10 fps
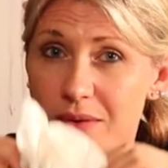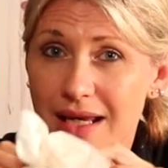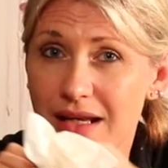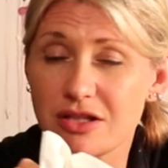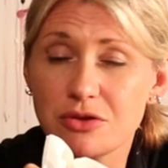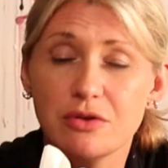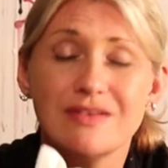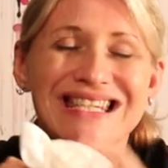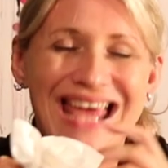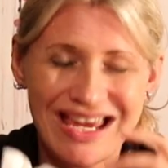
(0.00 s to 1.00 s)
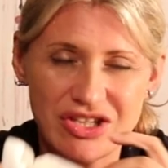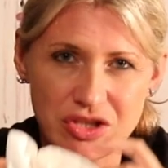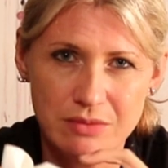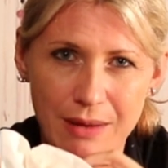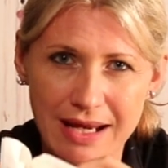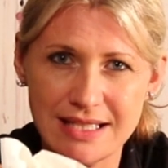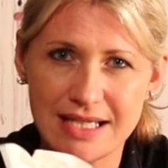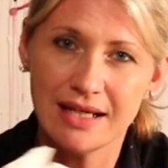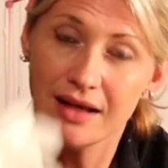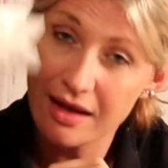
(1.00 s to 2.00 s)
doing any sort of textured
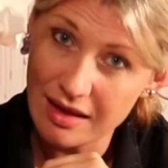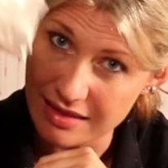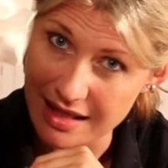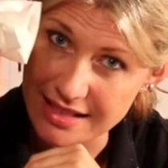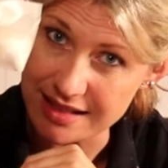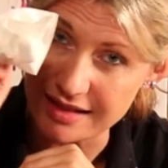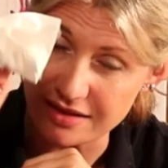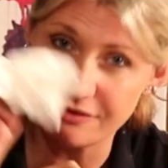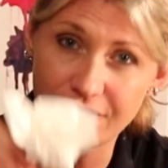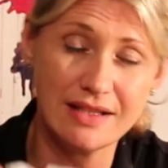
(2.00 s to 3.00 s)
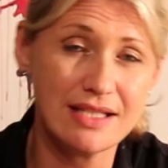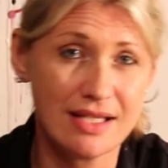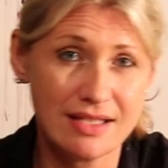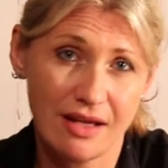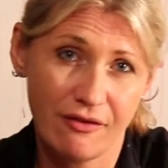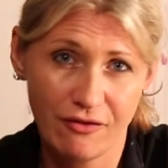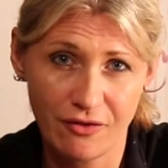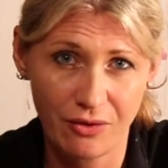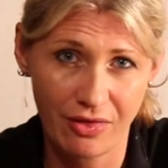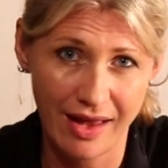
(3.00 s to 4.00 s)
painting, these things are fantastic
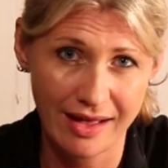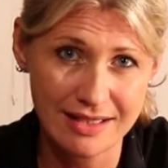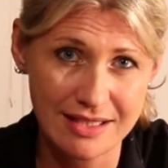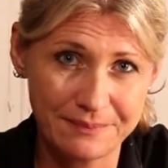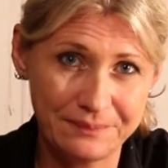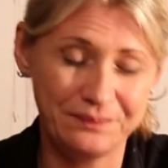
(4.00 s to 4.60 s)
for that.